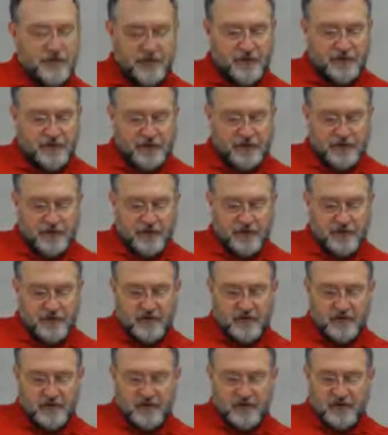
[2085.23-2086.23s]
Third,
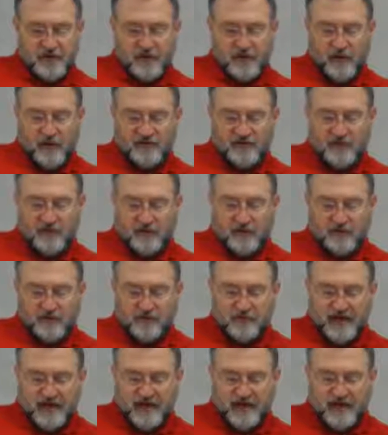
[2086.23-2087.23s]
you have to be
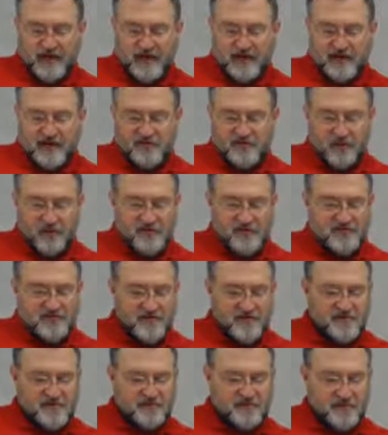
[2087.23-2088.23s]
able to recognize what
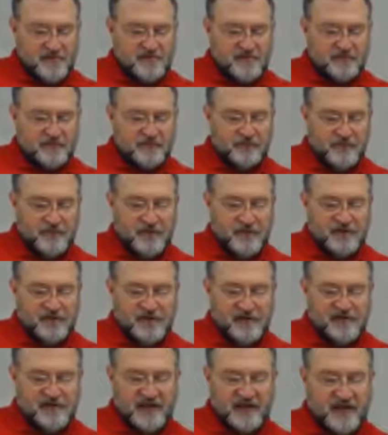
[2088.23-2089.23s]
subscripts and
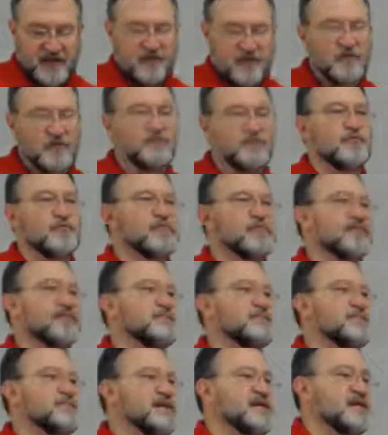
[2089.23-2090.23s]
parentheses in a chemical
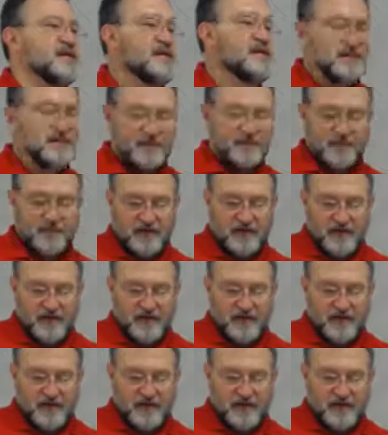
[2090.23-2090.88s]
formula mean.